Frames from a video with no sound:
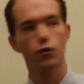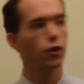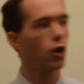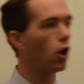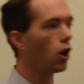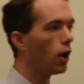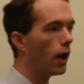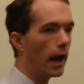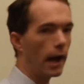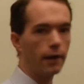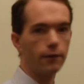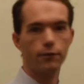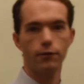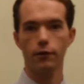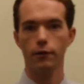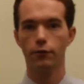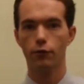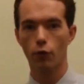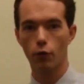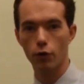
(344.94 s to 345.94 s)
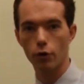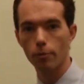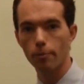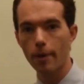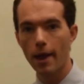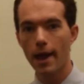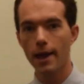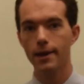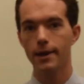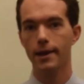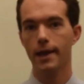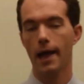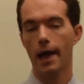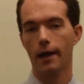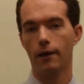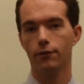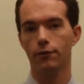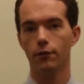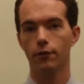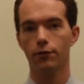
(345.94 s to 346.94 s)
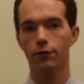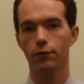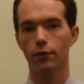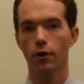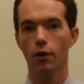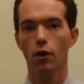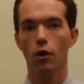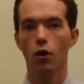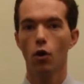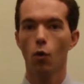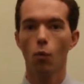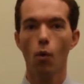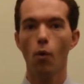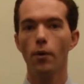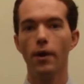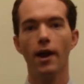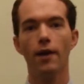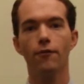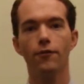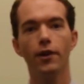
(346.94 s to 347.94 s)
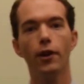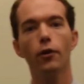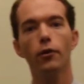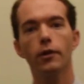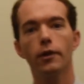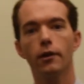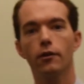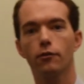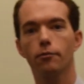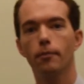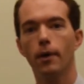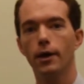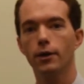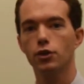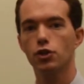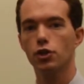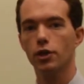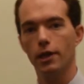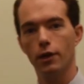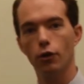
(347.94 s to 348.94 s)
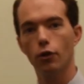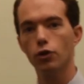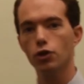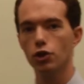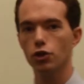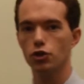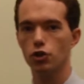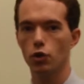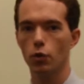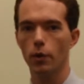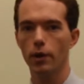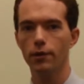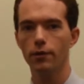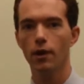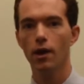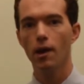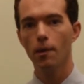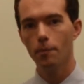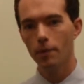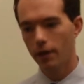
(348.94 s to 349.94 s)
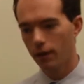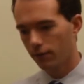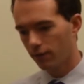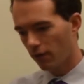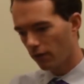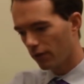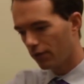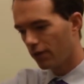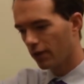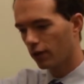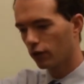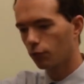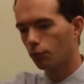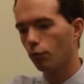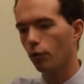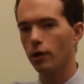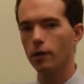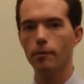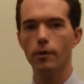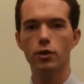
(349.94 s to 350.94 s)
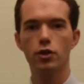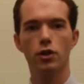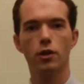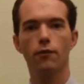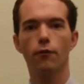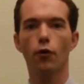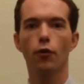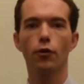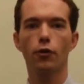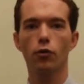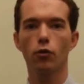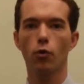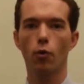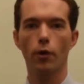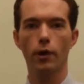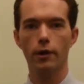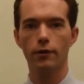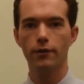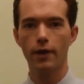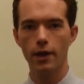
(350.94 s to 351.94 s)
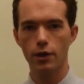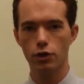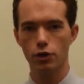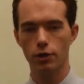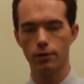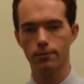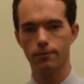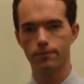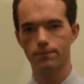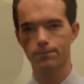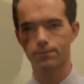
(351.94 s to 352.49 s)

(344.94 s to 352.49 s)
yaw axis, or your panning axis, won't have nearly as much inertia to it, because everything is pretty much in a vertical orientation.